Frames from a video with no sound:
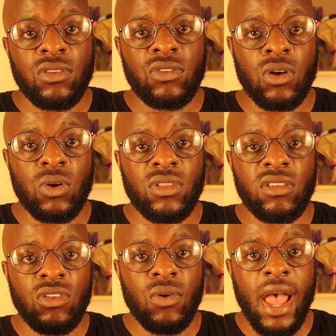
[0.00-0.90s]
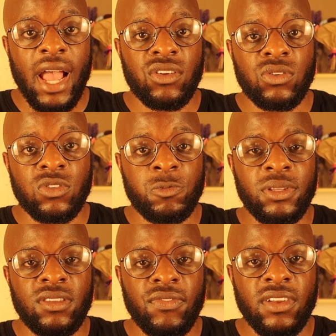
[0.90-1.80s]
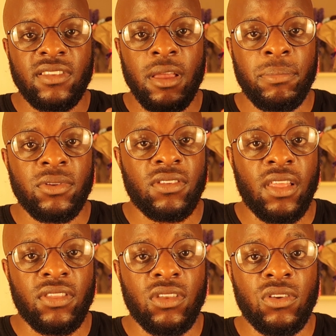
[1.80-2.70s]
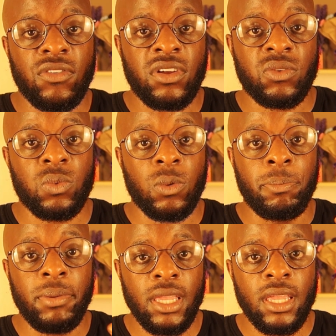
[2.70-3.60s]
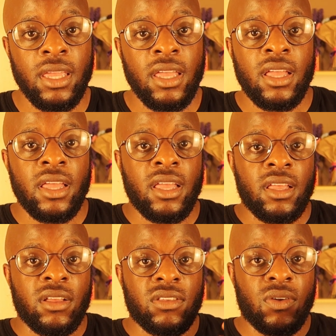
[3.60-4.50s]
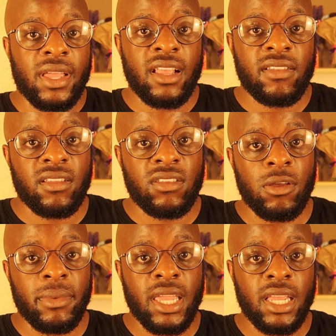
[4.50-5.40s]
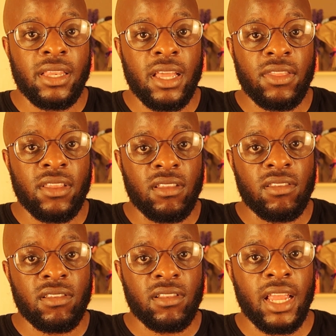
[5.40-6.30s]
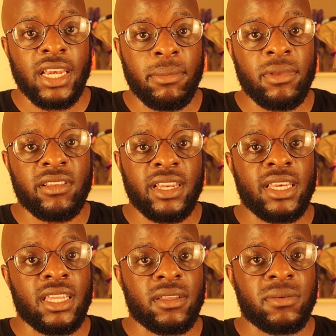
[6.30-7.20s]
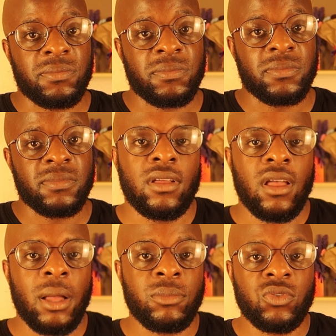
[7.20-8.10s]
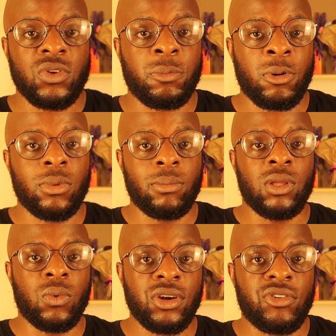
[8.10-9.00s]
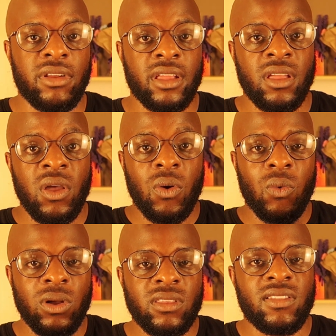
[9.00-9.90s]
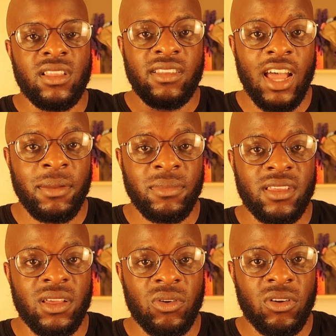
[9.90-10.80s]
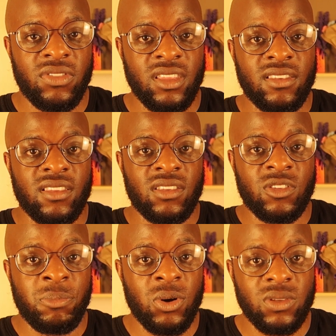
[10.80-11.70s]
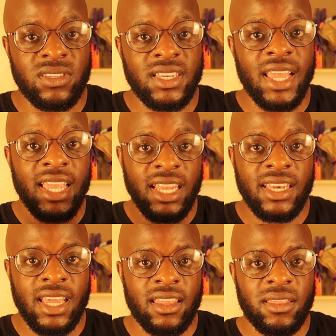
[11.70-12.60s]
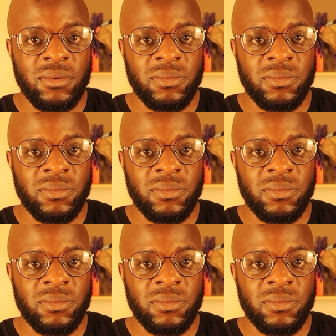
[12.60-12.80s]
So there's no actual specific temperature that the universe will be, so I guess the term heat death is slightly misleading. I'm sure you're probably wondering, what is the timescale of this supposed heat death?